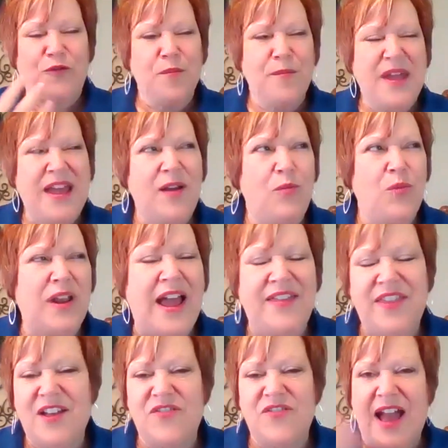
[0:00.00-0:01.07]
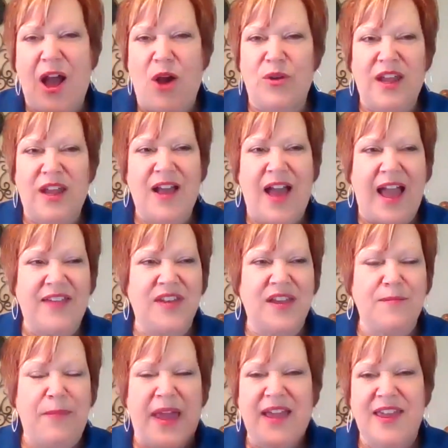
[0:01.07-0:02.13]
for me, when I think of accounting, I
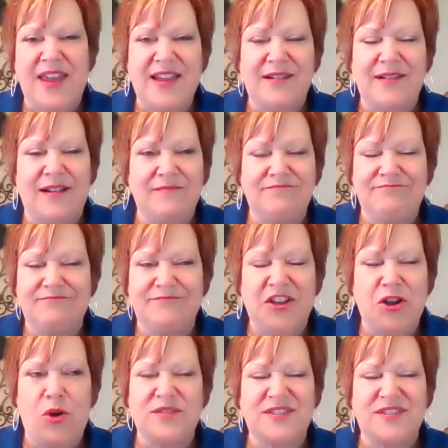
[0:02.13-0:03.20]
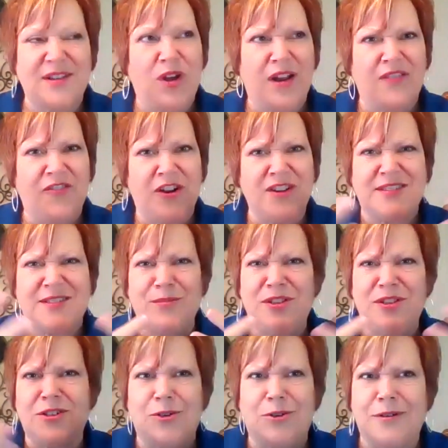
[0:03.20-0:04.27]
think banking, somewhat very
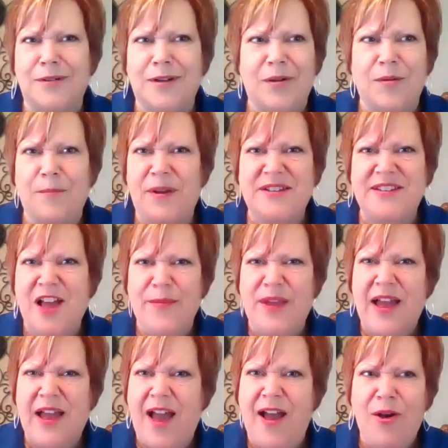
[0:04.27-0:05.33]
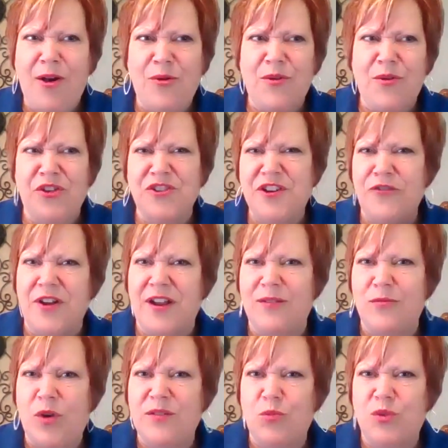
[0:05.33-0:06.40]
similar. But tell me how they're different.
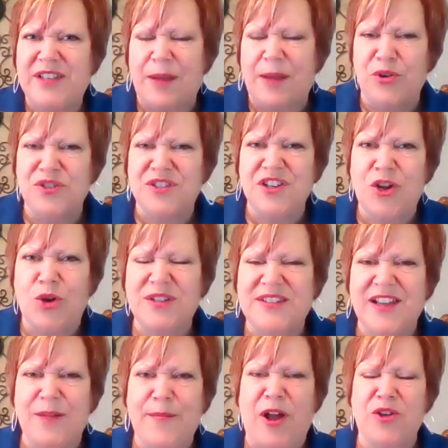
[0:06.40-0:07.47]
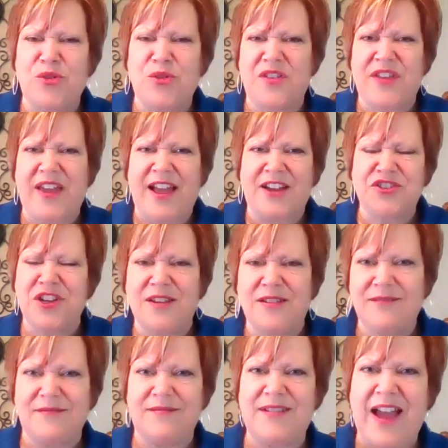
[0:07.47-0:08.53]
What was that person noticing about you that they
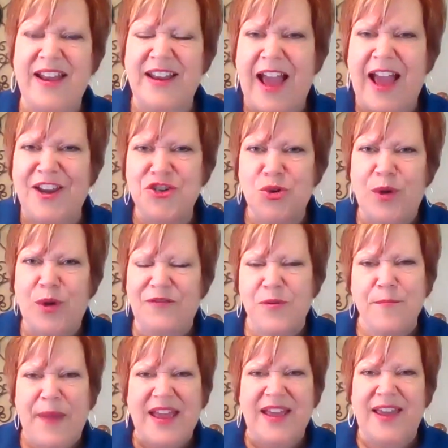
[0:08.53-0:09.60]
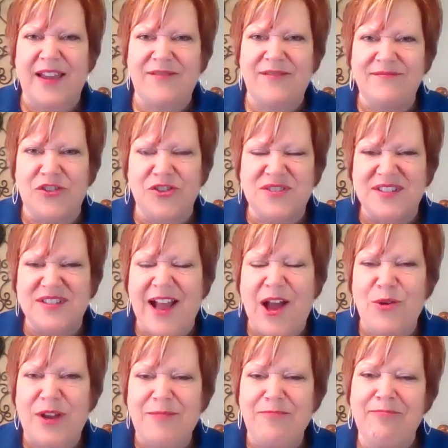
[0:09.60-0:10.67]
actually kind of guided you away from banking versus
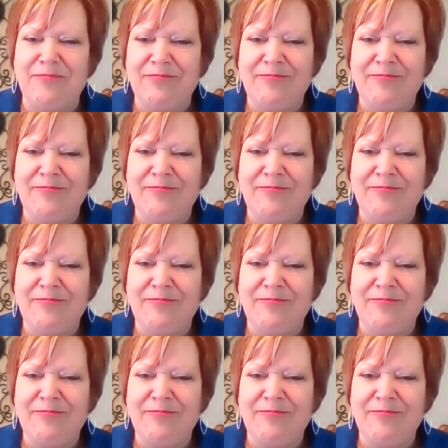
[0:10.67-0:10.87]
accounting?